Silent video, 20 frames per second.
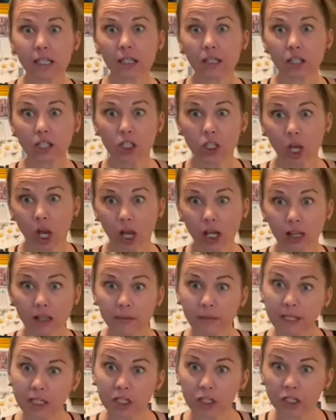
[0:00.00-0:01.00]
the chocolate
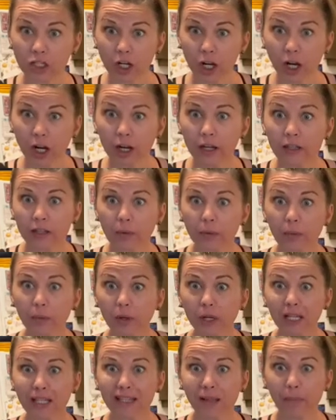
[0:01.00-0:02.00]
mixture that we
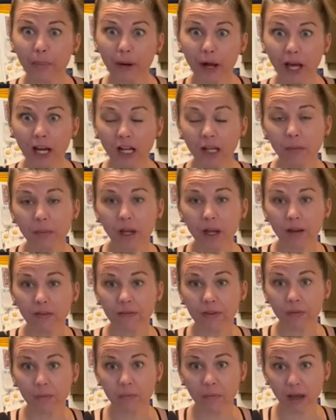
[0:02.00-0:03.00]
put in the bottom of
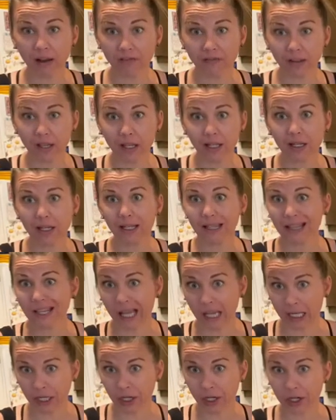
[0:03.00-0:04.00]
the muffin
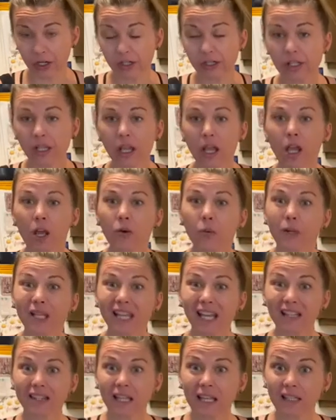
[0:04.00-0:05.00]
liners, we
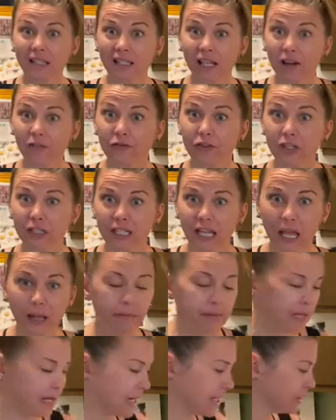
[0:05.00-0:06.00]
let that set for 10
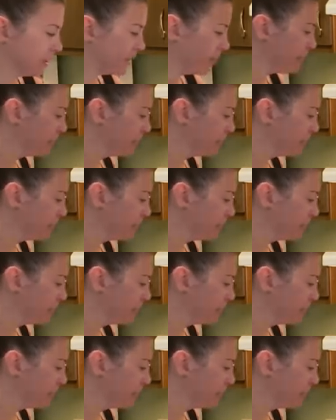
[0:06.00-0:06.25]
minutes. Let me